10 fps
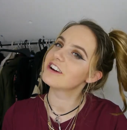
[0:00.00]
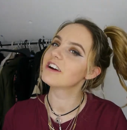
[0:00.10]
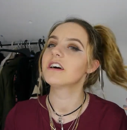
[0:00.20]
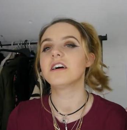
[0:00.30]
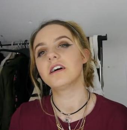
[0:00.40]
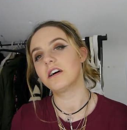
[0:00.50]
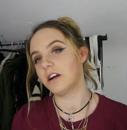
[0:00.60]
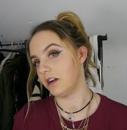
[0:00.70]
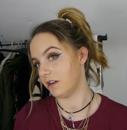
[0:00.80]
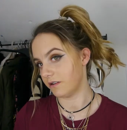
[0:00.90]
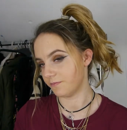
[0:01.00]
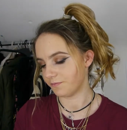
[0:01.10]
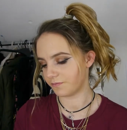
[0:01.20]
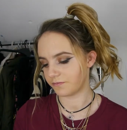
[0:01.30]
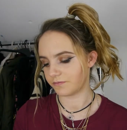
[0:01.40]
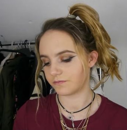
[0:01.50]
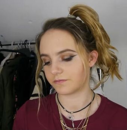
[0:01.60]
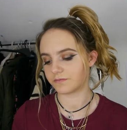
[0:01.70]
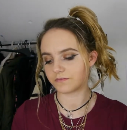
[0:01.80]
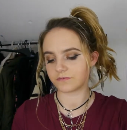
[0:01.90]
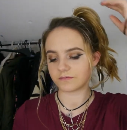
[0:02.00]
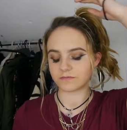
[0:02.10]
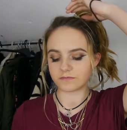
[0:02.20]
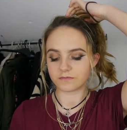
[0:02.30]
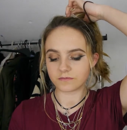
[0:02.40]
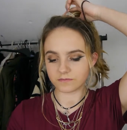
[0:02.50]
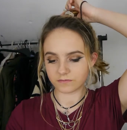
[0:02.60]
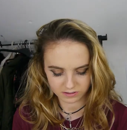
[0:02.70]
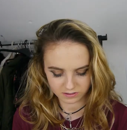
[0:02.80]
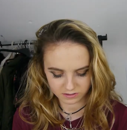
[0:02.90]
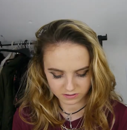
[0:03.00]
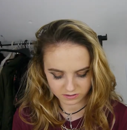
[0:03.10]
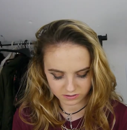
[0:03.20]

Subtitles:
No one is speaking in this clip.